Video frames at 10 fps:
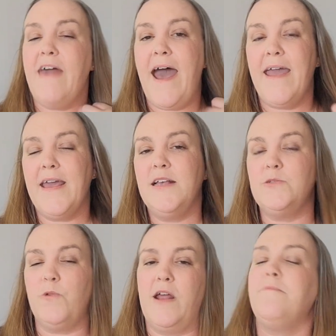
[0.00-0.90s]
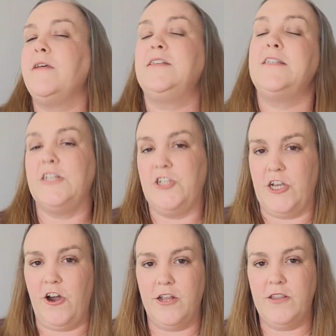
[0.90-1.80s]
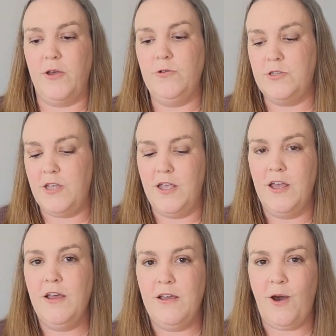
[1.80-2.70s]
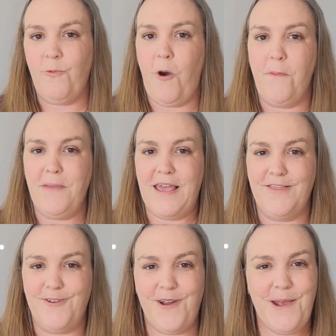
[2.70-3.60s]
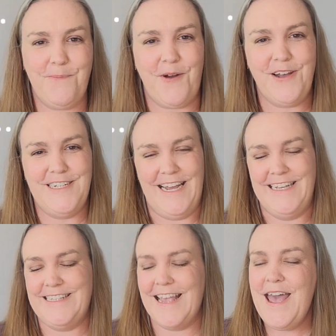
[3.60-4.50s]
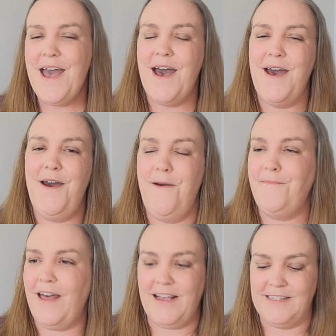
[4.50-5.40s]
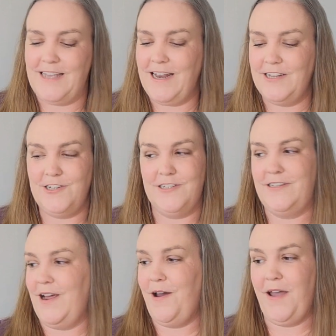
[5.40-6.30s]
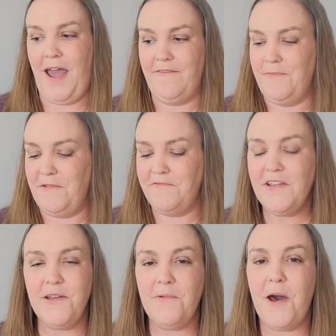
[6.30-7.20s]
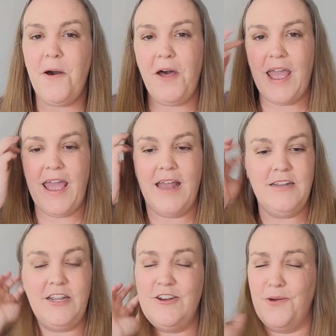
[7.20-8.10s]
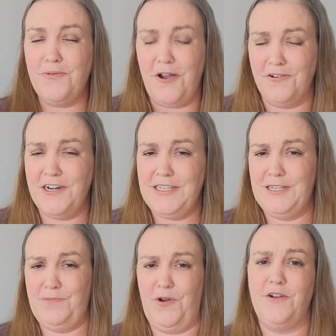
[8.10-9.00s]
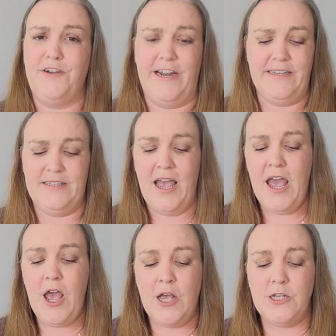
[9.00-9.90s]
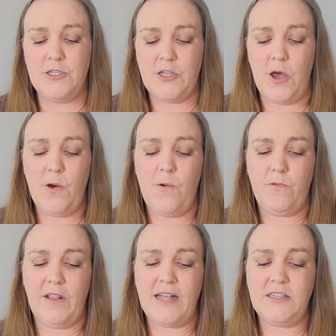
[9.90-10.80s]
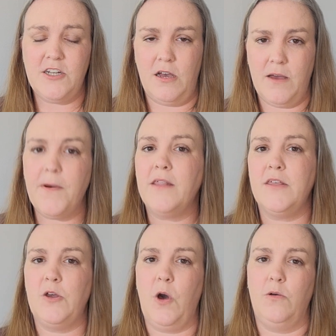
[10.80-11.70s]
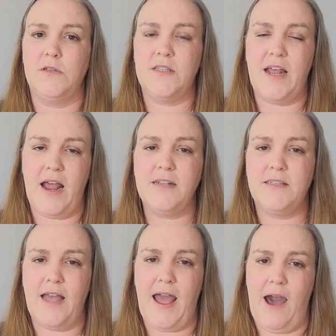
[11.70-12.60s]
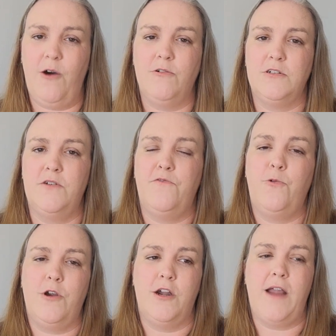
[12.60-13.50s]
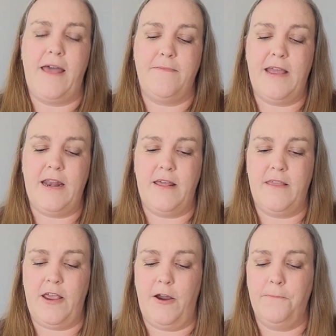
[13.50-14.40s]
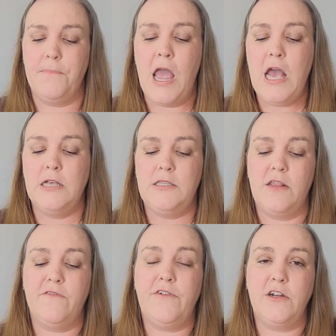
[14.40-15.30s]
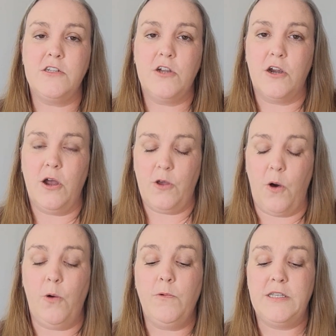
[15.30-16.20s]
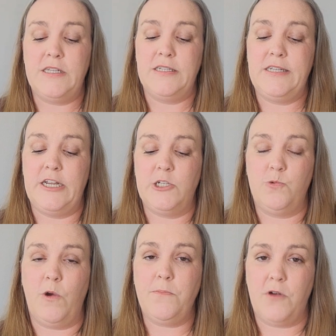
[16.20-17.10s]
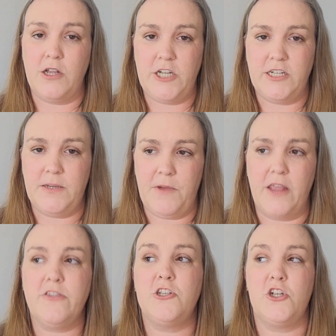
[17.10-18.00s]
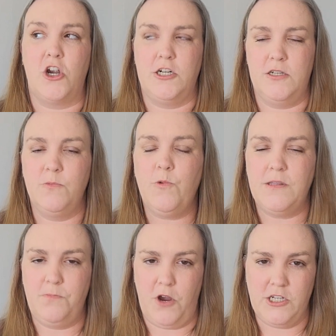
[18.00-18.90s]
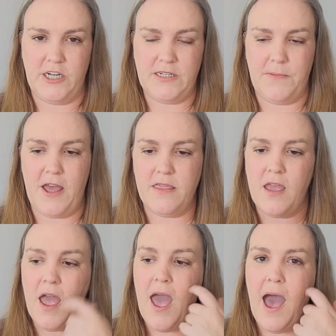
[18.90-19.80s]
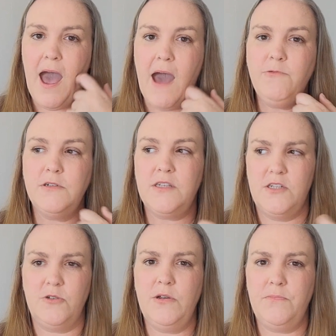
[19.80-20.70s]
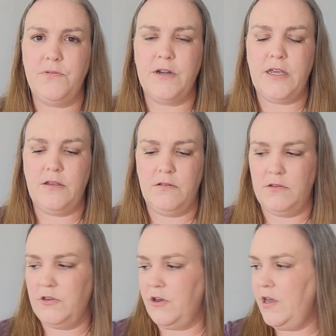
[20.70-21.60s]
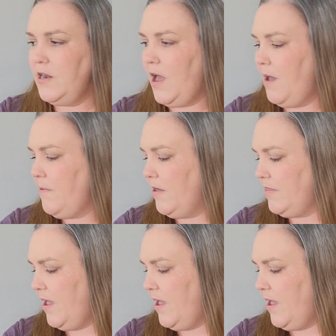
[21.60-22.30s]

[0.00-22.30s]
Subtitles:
that is what I've been stitching on, those whopping 3 projects. Like I said, I haven't been feeling well, and you know, progress is progress. So let's talk about the goals that I set out for at the beginning of the year. So the first goal was to stitch 1 project a month, start 1 project a month. I was doing pretty good about